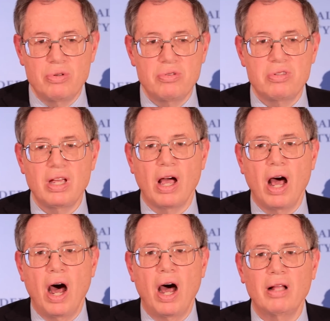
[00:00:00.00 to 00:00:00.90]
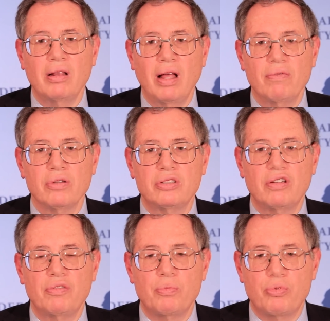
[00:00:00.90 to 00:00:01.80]
is you see high
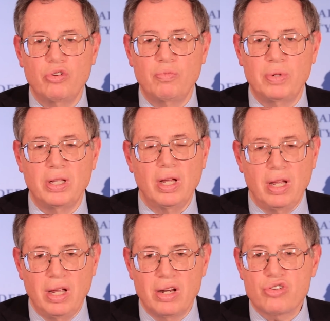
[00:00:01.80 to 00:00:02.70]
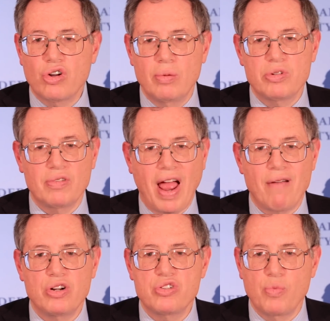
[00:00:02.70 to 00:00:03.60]
levels of improvement in terms of
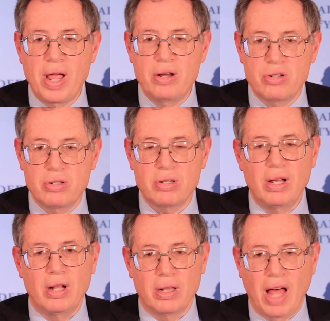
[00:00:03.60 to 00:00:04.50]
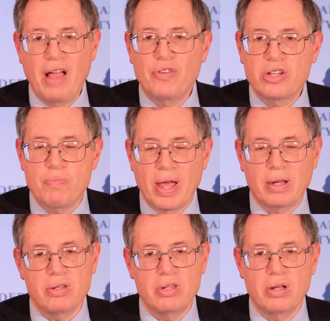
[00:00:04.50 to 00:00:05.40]
average wages, Life
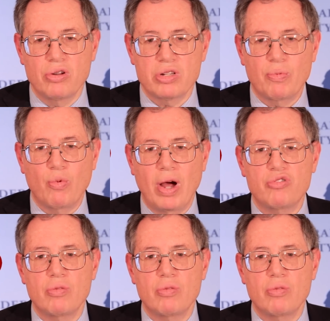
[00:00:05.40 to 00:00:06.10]
expectancy goes up quite